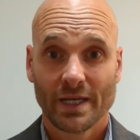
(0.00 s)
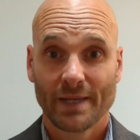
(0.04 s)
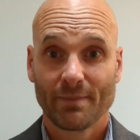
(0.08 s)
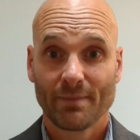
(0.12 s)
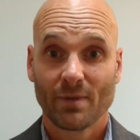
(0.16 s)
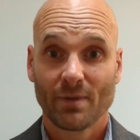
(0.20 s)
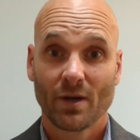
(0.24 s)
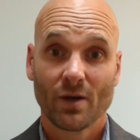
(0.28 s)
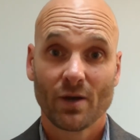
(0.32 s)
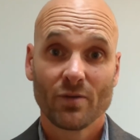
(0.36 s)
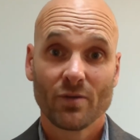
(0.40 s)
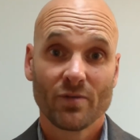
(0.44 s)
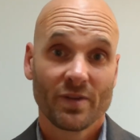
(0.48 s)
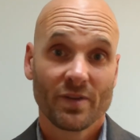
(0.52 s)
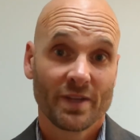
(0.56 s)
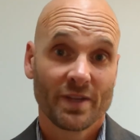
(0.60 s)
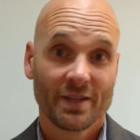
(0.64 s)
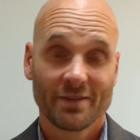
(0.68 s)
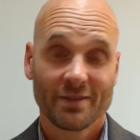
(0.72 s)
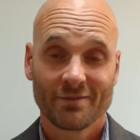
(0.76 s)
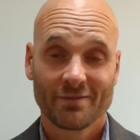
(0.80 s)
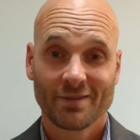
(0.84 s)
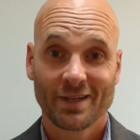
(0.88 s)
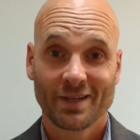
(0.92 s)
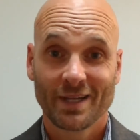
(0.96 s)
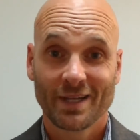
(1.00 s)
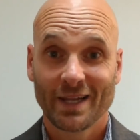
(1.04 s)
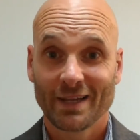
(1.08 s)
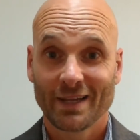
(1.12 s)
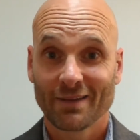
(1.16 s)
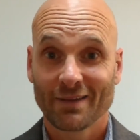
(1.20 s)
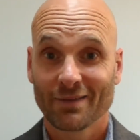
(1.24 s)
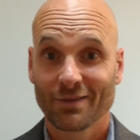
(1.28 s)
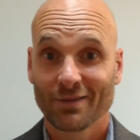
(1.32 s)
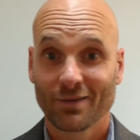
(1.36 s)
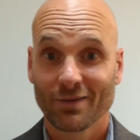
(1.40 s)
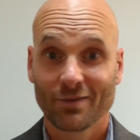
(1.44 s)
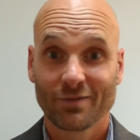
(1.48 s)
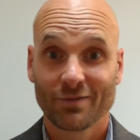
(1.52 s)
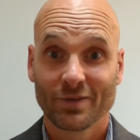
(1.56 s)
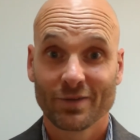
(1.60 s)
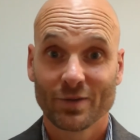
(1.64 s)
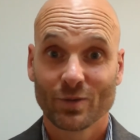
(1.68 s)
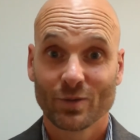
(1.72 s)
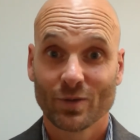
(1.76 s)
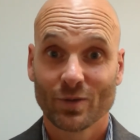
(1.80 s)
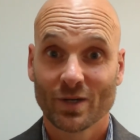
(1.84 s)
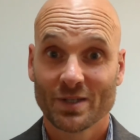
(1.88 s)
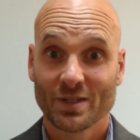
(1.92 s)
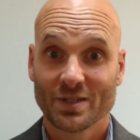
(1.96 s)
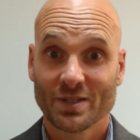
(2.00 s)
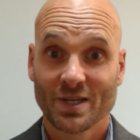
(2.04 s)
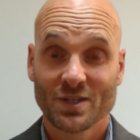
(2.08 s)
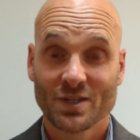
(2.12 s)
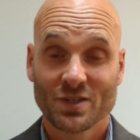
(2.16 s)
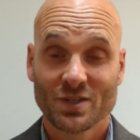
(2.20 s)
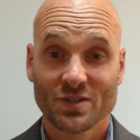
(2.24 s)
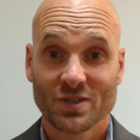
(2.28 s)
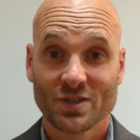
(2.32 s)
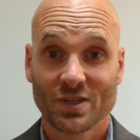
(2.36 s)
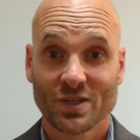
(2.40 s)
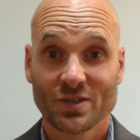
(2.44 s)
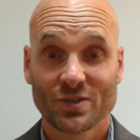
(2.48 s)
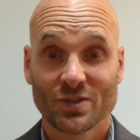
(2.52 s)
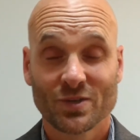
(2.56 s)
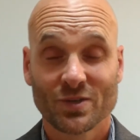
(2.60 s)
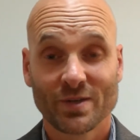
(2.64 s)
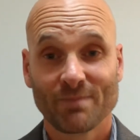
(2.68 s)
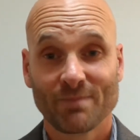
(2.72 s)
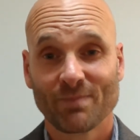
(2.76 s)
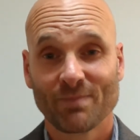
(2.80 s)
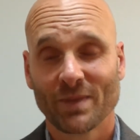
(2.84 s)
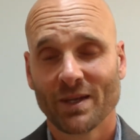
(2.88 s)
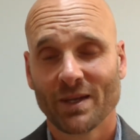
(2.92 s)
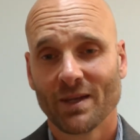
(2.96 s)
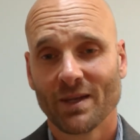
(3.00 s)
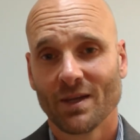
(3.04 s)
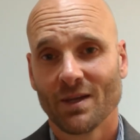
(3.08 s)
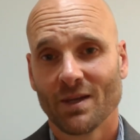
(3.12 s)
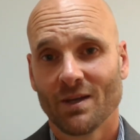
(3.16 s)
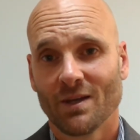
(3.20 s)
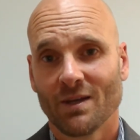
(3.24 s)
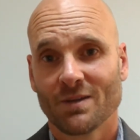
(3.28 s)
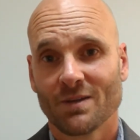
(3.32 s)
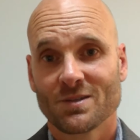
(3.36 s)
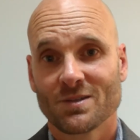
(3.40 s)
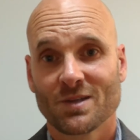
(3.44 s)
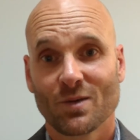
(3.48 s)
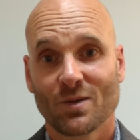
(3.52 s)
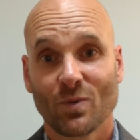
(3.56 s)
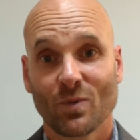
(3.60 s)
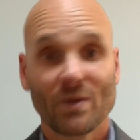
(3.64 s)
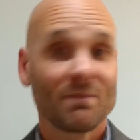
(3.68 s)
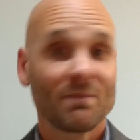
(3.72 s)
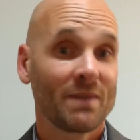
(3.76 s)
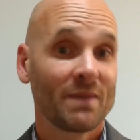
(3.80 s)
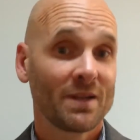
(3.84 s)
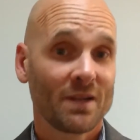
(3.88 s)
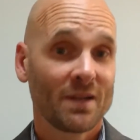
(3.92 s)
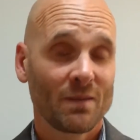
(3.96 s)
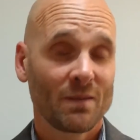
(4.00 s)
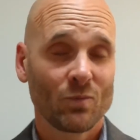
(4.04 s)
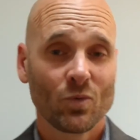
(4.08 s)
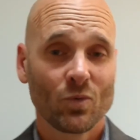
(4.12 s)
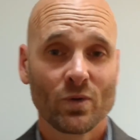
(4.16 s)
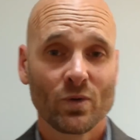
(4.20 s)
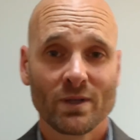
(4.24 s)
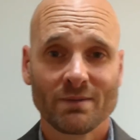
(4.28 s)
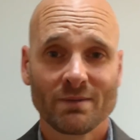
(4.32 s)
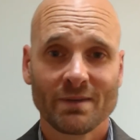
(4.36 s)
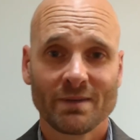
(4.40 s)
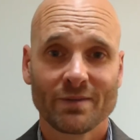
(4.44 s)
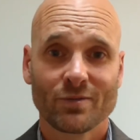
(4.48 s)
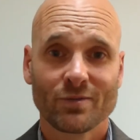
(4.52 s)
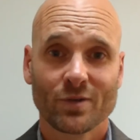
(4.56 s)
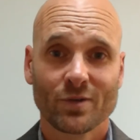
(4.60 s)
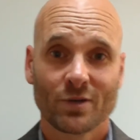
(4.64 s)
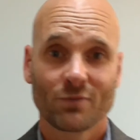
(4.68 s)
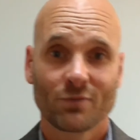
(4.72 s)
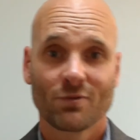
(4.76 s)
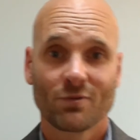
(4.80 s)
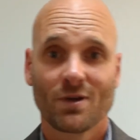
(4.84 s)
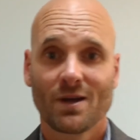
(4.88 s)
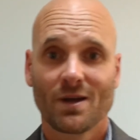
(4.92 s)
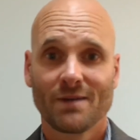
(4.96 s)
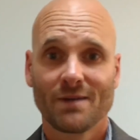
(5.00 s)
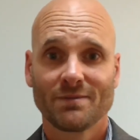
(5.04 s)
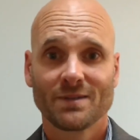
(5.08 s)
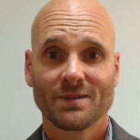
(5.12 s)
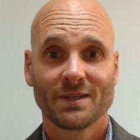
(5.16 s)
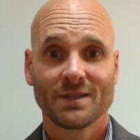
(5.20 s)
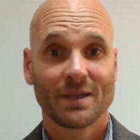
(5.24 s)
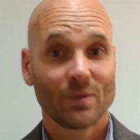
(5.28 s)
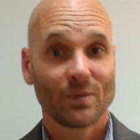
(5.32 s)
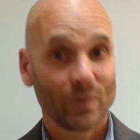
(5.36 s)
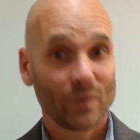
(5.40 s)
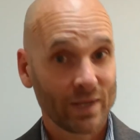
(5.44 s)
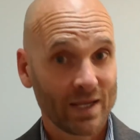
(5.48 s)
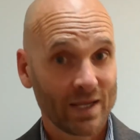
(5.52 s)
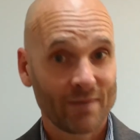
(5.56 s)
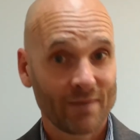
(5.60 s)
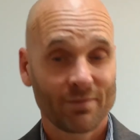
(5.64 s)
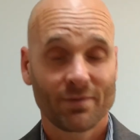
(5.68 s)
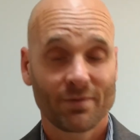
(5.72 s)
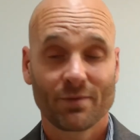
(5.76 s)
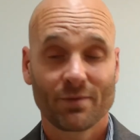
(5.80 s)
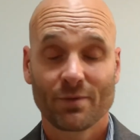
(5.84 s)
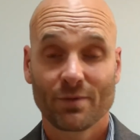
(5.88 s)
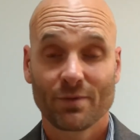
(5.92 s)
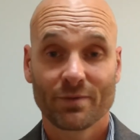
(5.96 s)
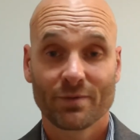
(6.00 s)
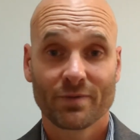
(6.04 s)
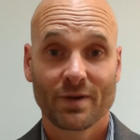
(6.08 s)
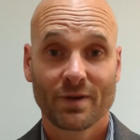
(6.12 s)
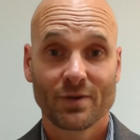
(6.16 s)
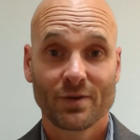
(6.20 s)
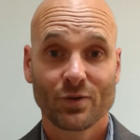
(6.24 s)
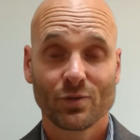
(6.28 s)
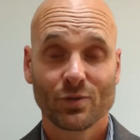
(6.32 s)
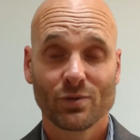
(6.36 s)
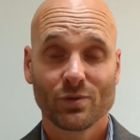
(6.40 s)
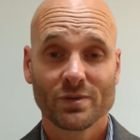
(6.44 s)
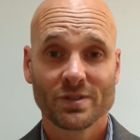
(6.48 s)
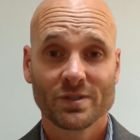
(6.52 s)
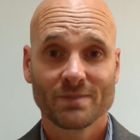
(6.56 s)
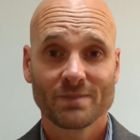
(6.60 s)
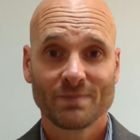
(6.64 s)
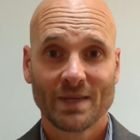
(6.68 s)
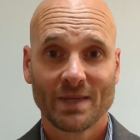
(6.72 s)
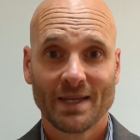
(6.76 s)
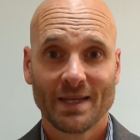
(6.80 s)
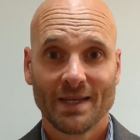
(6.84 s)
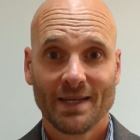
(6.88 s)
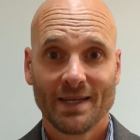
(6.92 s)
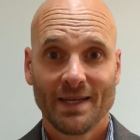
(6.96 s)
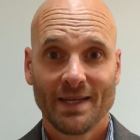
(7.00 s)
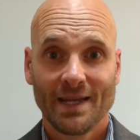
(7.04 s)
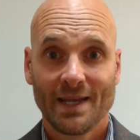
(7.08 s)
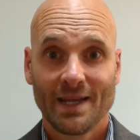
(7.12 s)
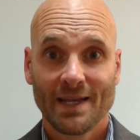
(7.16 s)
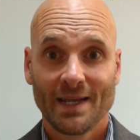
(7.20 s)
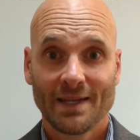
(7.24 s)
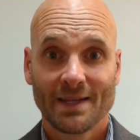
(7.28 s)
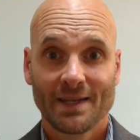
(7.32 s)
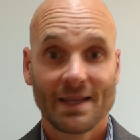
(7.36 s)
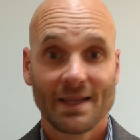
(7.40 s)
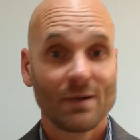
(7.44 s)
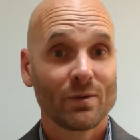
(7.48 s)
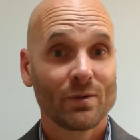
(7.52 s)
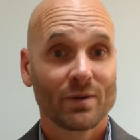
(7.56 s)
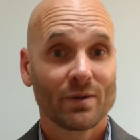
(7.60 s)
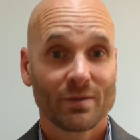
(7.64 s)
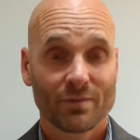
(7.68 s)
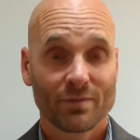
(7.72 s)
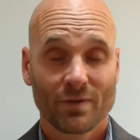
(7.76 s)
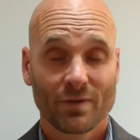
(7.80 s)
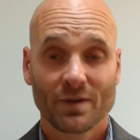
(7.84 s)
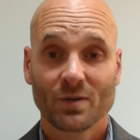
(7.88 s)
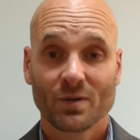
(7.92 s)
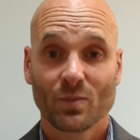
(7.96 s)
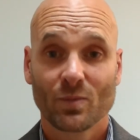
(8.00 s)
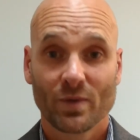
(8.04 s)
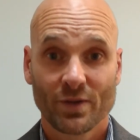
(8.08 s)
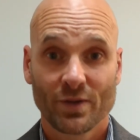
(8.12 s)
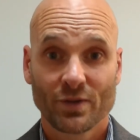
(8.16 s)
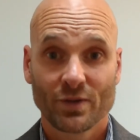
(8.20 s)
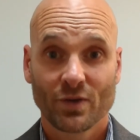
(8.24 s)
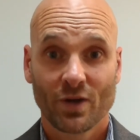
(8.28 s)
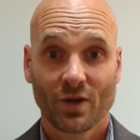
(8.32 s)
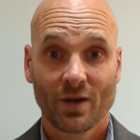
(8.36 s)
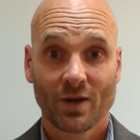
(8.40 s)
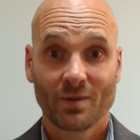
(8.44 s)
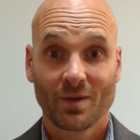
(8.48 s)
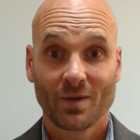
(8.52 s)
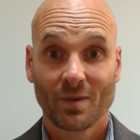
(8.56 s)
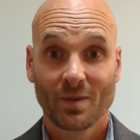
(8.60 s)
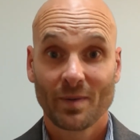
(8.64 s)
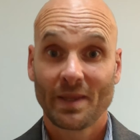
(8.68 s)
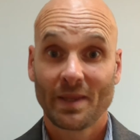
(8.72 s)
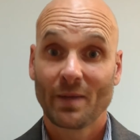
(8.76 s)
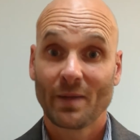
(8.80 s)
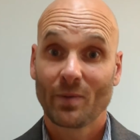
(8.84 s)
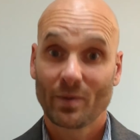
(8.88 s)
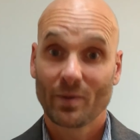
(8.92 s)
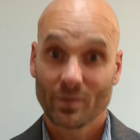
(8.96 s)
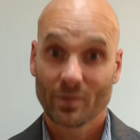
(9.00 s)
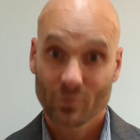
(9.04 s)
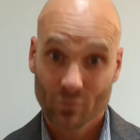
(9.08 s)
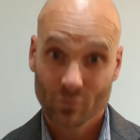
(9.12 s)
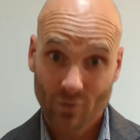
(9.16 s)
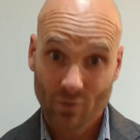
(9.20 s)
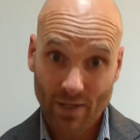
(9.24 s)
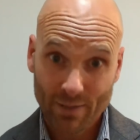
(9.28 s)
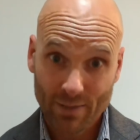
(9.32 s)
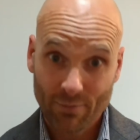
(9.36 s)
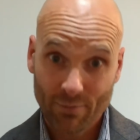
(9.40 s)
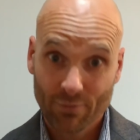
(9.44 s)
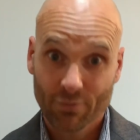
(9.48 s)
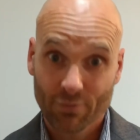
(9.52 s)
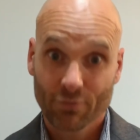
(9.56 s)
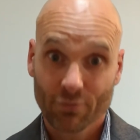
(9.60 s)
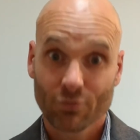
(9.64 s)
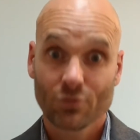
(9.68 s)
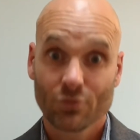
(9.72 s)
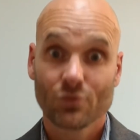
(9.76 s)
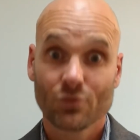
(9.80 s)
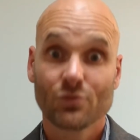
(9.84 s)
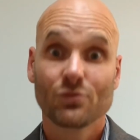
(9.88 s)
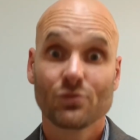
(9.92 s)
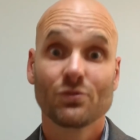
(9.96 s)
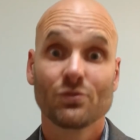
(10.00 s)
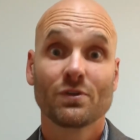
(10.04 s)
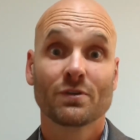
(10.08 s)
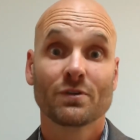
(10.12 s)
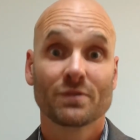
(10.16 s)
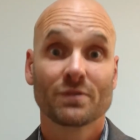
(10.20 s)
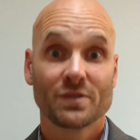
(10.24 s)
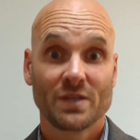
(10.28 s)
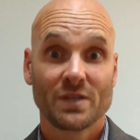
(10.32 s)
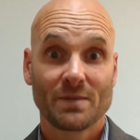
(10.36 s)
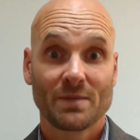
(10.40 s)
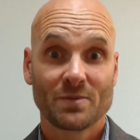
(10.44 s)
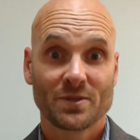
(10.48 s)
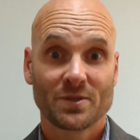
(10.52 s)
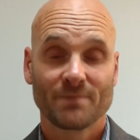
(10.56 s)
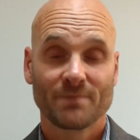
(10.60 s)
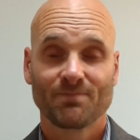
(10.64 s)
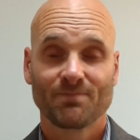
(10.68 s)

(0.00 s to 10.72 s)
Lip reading: over the length of the organisation's history. And so one Monday morning, everyone arrived and they came through the front doors, and they were confronted with a timeline, and they went right through the reception.